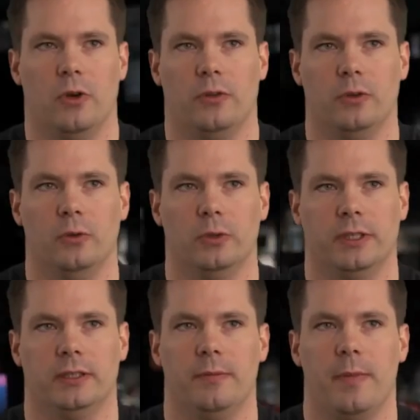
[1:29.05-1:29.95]
called the Ghoul
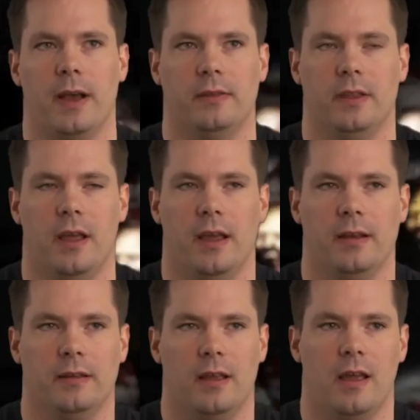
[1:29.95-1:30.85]
system back in the
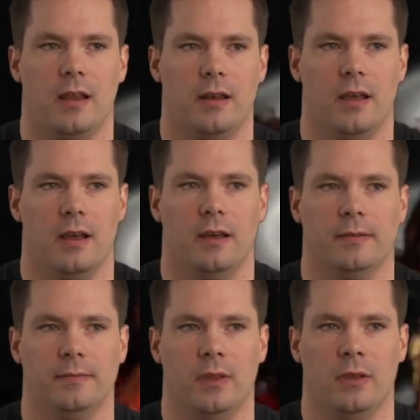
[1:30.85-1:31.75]
day, and
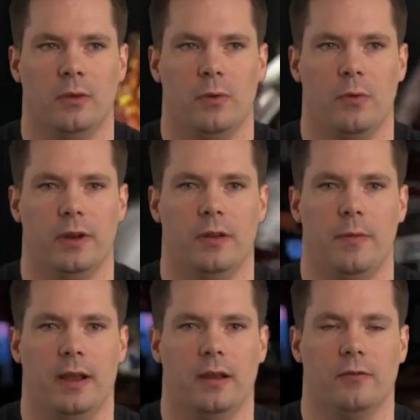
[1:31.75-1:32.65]
we wanted to
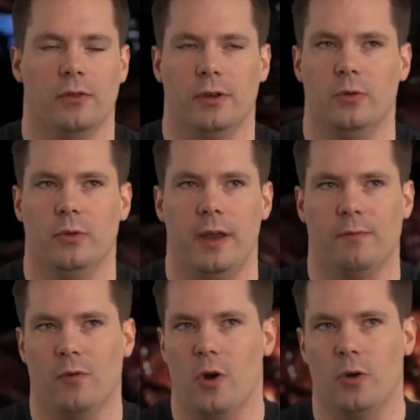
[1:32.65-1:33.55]
make a really cool
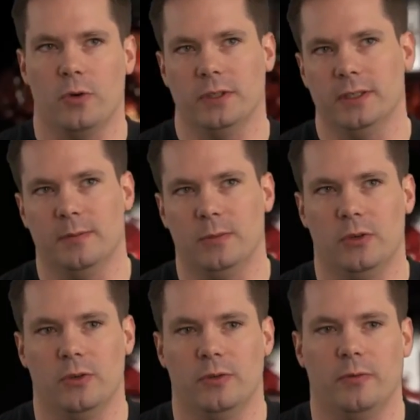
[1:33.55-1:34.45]
name for our gore system
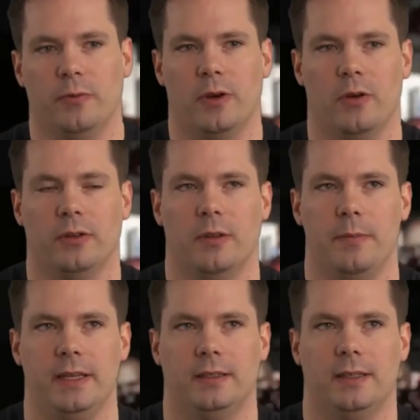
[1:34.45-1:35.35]
too. We call it the
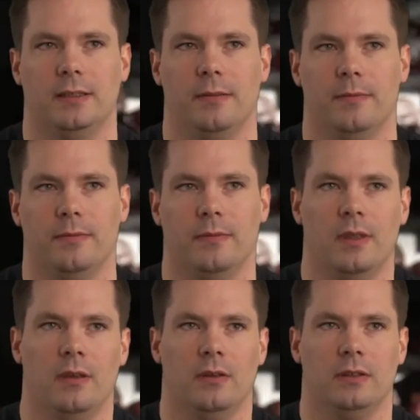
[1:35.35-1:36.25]
Meat system.
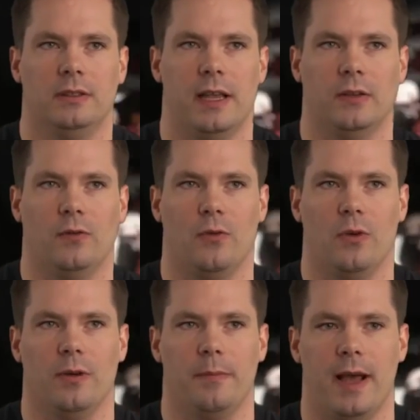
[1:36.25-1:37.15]
It stands
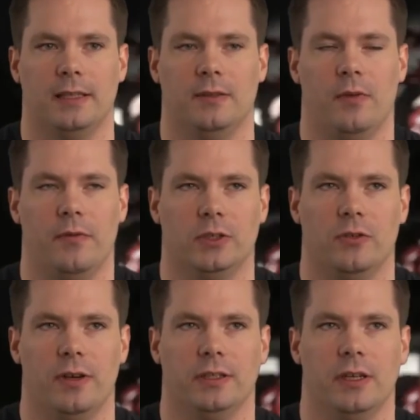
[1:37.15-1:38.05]
for Massive
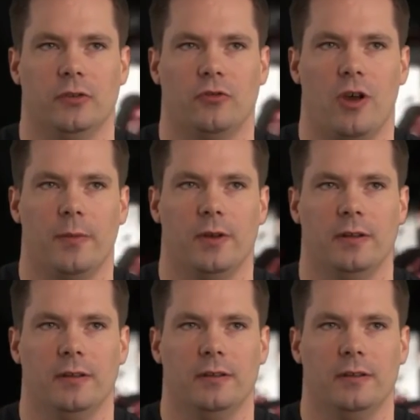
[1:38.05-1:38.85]
Evisceration and Trauma.